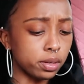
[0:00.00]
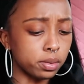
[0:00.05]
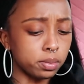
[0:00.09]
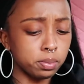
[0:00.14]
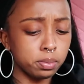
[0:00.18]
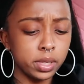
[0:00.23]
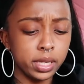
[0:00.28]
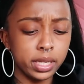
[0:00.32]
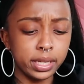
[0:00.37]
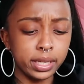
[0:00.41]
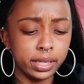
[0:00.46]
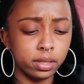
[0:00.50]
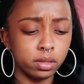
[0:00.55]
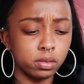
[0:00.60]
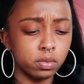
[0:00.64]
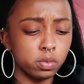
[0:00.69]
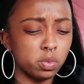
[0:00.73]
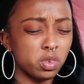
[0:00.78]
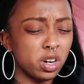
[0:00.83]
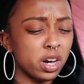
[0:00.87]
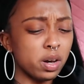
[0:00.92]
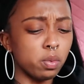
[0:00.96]
a minute,
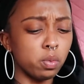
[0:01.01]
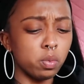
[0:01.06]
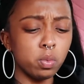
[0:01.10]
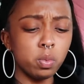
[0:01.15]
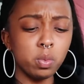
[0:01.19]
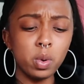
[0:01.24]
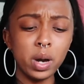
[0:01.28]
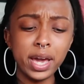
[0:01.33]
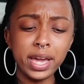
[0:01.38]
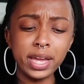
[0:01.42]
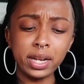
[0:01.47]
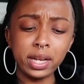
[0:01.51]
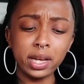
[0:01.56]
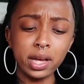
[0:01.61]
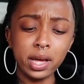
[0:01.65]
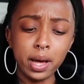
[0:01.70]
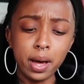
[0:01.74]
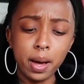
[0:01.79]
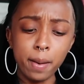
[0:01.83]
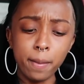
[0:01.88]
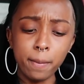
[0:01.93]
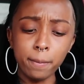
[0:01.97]
what? Wait
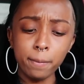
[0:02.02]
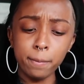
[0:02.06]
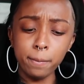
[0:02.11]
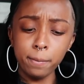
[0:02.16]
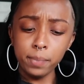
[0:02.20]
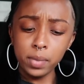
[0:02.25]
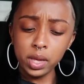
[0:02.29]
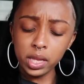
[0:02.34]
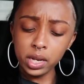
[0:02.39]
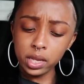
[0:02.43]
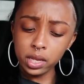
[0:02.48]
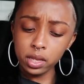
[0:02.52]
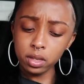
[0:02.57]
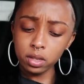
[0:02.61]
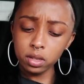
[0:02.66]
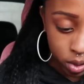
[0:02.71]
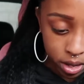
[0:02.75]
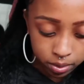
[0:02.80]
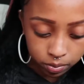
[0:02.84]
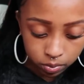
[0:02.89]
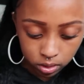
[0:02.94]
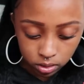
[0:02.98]
a minute,
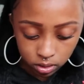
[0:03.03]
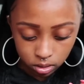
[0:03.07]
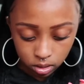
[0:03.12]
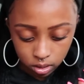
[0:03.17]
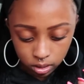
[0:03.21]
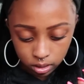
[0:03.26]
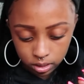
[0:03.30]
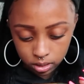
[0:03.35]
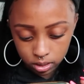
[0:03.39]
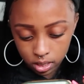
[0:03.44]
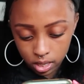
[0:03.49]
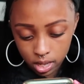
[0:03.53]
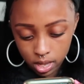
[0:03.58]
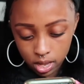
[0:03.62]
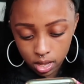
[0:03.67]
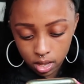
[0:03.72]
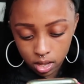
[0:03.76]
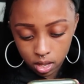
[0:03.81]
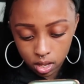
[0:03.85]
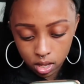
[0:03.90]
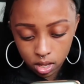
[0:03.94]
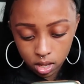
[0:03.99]
wait, what song is
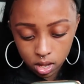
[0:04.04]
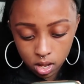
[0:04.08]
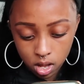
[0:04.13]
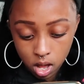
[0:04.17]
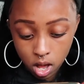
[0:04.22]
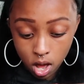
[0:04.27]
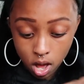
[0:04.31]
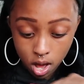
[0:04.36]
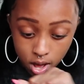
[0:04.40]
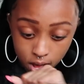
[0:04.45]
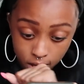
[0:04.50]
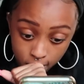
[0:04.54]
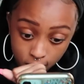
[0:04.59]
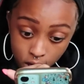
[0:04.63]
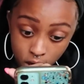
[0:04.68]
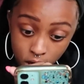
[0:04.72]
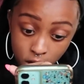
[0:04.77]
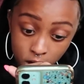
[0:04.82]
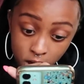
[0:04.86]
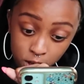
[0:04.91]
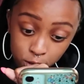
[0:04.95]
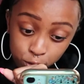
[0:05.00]
that?
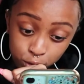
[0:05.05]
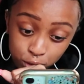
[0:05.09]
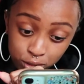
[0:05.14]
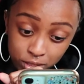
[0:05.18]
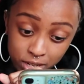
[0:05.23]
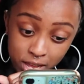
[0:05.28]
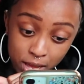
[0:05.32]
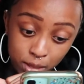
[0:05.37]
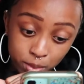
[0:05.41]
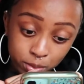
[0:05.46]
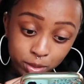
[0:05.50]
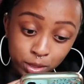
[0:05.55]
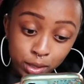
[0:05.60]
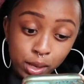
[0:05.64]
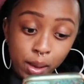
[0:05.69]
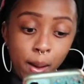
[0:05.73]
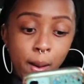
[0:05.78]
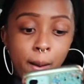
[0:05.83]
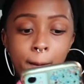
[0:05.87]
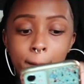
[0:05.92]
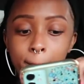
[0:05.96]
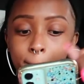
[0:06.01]
Oh snap,
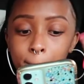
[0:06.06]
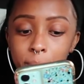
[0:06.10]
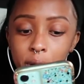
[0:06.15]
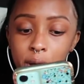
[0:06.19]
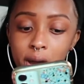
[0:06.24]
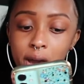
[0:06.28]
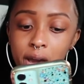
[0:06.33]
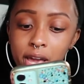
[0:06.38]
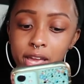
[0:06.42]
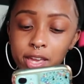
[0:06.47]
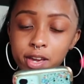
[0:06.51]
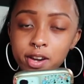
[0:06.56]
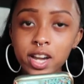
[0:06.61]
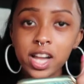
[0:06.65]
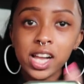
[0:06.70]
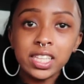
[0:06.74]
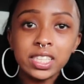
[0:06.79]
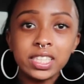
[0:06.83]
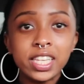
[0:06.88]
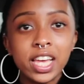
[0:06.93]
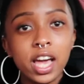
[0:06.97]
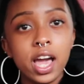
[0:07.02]
boy, you
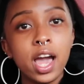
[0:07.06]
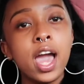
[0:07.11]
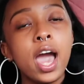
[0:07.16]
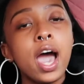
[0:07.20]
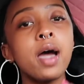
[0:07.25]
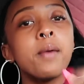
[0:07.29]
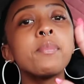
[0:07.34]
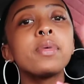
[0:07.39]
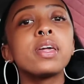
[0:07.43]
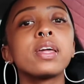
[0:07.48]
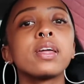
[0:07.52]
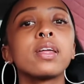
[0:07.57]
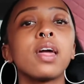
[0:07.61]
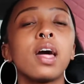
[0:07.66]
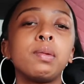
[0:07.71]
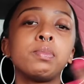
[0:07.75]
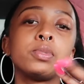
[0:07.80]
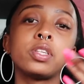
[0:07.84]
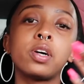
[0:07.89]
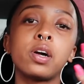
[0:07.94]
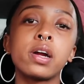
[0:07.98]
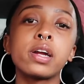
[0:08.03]
ain't tell, I mean,
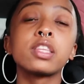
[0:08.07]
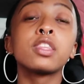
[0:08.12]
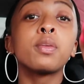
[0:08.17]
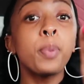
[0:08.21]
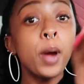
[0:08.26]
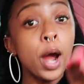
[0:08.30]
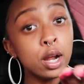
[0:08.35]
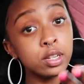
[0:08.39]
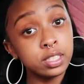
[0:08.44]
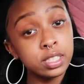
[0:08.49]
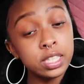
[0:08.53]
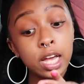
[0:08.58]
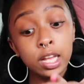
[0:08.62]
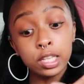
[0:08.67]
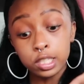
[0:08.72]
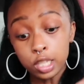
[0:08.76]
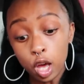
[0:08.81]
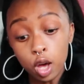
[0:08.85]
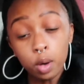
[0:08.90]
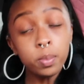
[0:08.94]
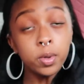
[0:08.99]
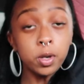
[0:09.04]
I'm sorry, the person that
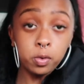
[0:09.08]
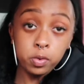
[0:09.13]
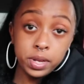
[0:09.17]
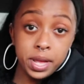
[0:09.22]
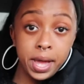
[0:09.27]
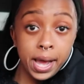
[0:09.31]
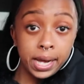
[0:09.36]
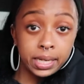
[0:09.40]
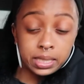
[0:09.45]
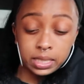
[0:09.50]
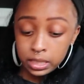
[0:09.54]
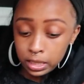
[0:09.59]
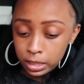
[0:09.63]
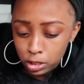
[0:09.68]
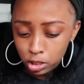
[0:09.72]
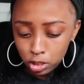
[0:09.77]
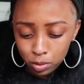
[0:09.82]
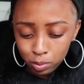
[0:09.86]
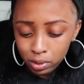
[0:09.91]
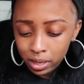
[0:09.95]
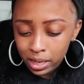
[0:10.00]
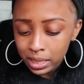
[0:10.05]
told me to react to this,
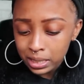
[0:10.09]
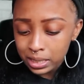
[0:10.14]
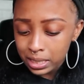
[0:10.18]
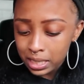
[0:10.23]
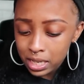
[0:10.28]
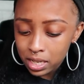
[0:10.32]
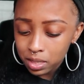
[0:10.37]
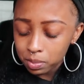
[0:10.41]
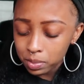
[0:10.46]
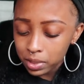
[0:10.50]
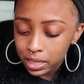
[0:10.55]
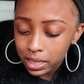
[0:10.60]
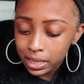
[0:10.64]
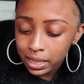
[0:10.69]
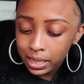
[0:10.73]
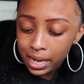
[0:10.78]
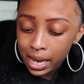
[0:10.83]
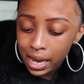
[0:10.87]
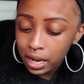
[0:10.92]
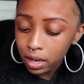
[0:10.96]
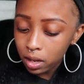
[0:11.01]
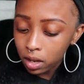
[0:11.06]
you ain't tell me he
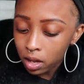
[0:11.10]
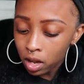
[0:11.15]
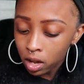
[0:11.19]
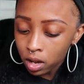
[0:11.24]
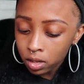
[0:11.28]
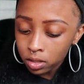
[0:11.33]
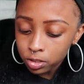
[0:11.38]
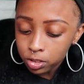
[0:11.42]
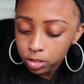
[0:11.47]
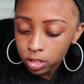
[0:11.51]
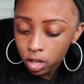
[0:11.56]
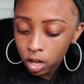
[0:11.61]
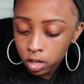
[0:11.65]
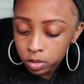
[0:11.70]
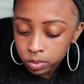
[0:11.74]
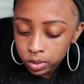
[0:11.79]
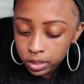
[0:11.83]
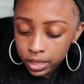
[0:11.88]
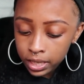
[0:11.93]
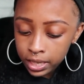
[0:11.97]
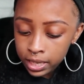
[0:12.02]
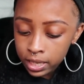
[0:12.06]
got a whole song
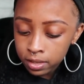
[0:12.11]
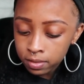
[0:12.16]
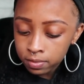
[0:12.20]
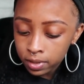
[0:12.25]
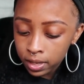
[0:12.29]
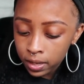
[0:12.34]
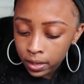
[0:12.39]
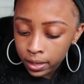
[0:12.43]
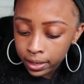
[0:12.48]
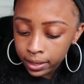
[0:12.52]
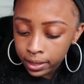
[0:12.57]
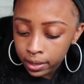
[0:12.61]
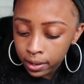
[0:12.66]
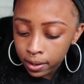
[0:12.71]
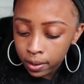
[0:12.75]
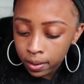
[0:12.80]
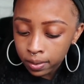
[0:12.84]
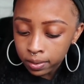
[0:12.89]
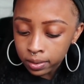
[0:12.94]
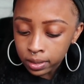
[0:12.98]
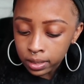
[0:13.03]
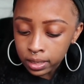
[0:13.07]
with King Von
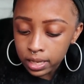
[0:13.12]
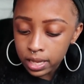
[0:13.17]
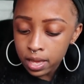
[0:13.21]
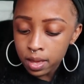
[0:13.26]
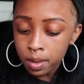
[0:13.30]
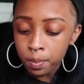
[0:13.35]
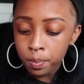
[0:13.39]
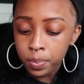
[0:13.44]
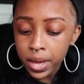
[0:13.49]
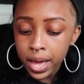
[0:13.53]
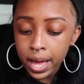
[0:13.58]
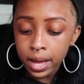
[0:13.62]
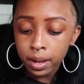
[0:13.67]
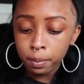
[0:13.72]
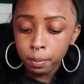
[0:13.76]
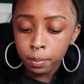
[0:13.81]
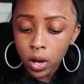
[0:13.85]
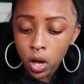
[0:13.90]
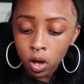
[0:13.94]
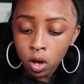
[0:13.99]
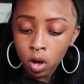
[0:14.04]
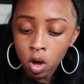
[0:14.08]
called Get Back
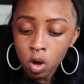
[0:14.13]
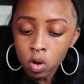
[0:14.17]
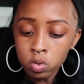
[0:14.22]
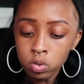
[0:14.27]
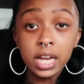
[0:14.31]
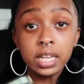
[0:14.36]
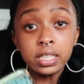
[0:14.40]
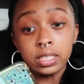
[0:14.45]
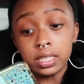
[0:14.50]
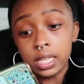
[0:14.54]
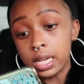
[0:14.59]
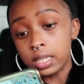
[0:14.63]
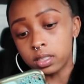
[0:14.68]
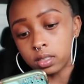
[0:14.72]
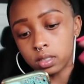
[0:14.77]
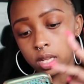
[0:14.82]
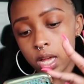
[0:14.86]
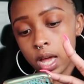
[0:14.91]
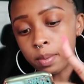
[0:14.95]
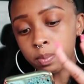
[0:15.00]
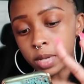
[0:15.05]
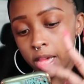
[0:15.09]
Mode. That's
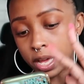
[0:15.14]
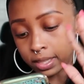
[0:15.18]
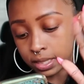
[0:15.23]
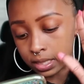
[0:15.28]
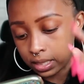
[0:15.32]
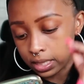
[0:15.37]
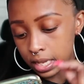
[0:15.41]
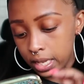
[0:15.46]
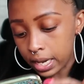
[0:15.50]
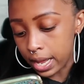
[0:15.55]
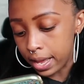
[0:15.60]
I'm gonna have to say